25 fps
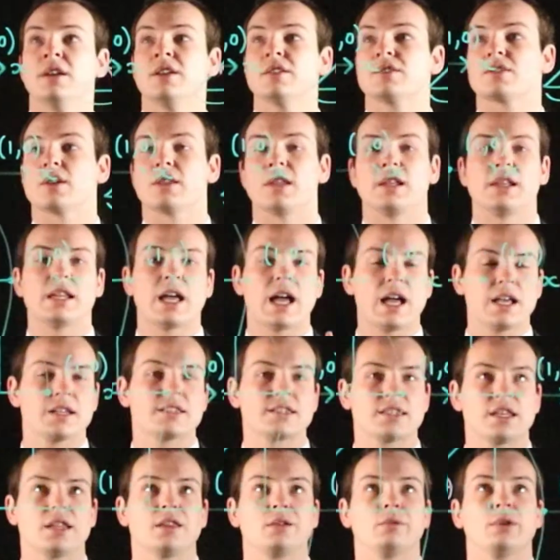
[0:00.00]
So the
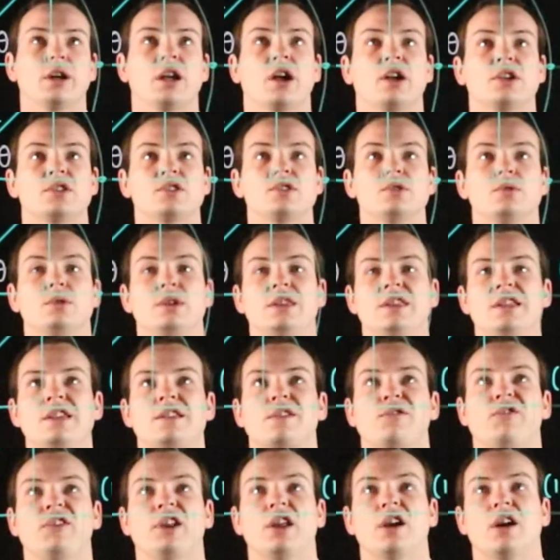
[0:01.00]
last thing that we're going to do in
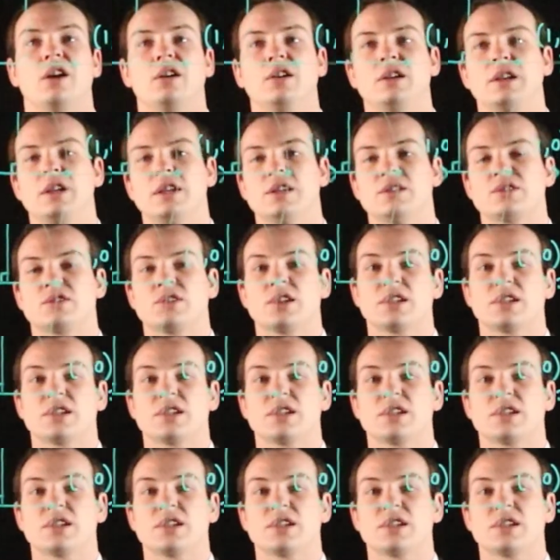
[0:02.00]
this video is